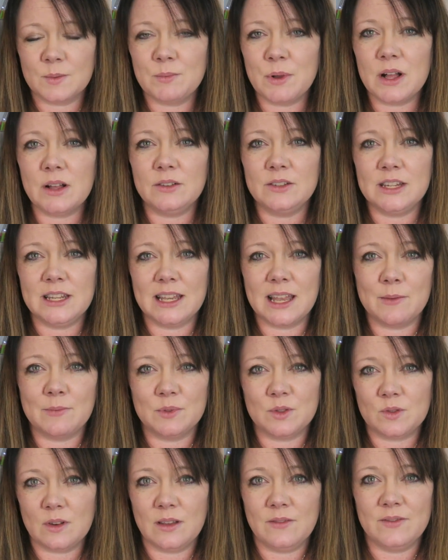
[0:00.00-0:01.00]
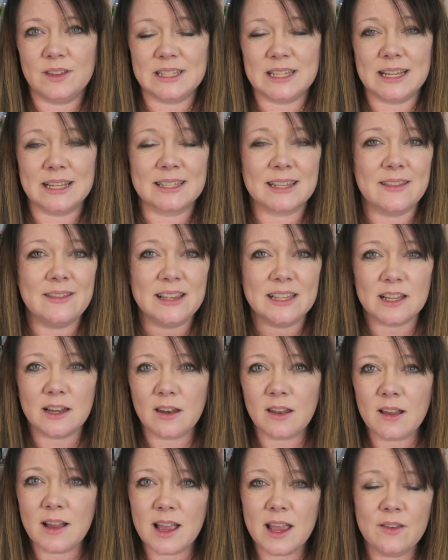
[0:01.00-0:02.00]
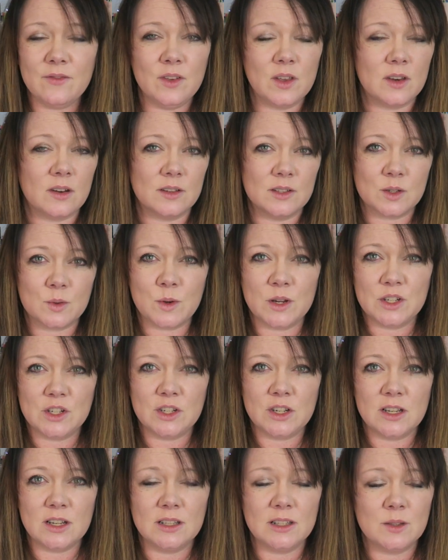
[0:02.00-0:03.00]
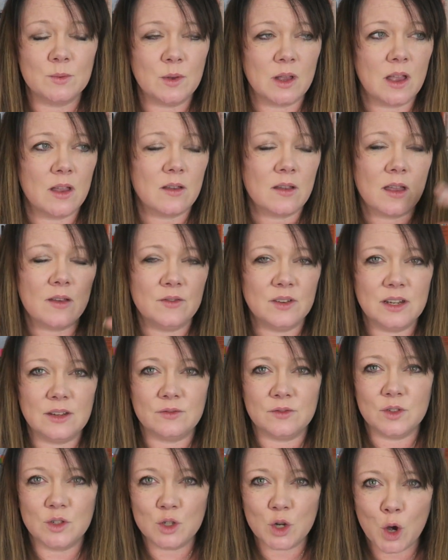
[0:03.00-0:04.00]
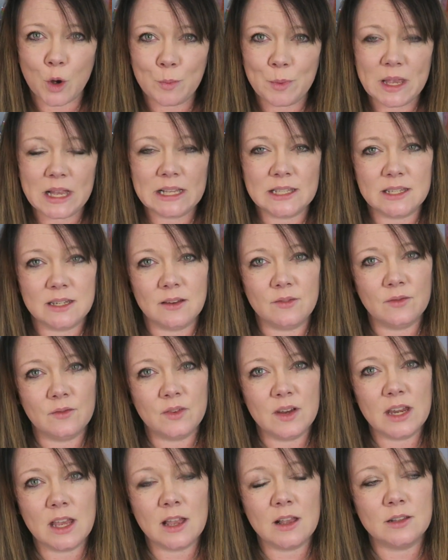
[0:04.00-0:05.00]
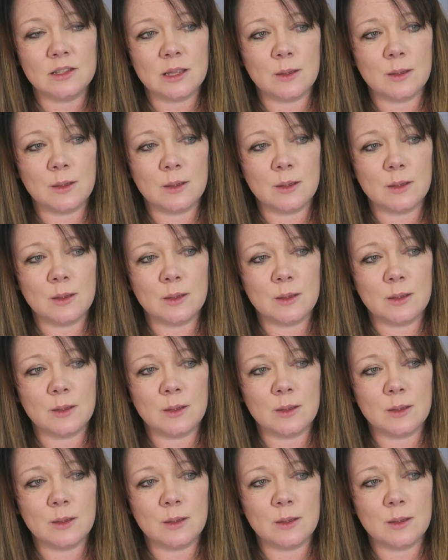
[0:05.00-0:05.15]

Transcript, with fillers: biology, chemistry and physics. And these are live, you can ask questions, we're going over different topics and different videos.